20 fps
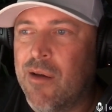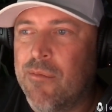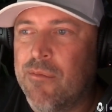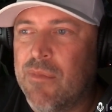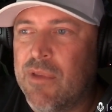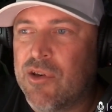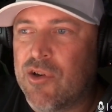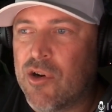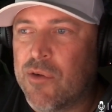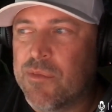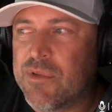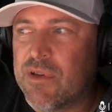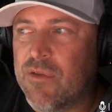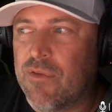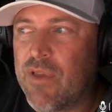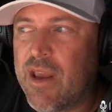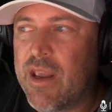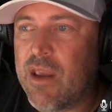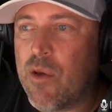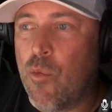in terms of
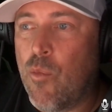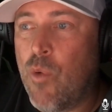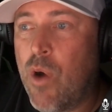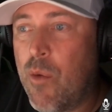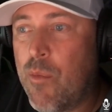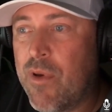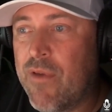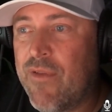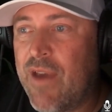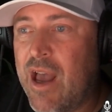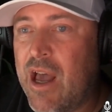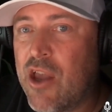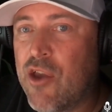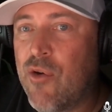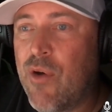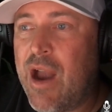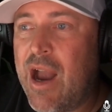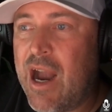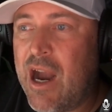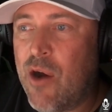like what we value,
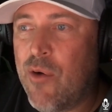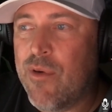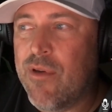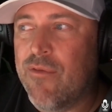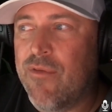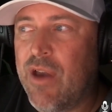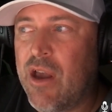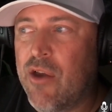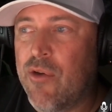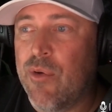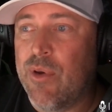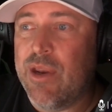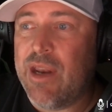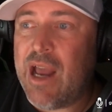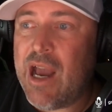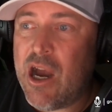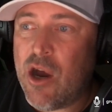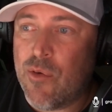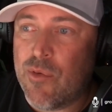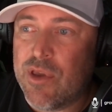how
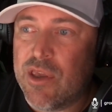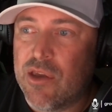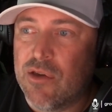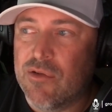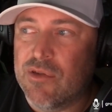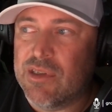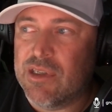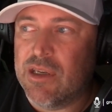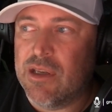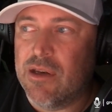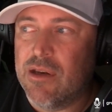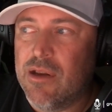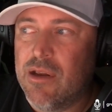we use it,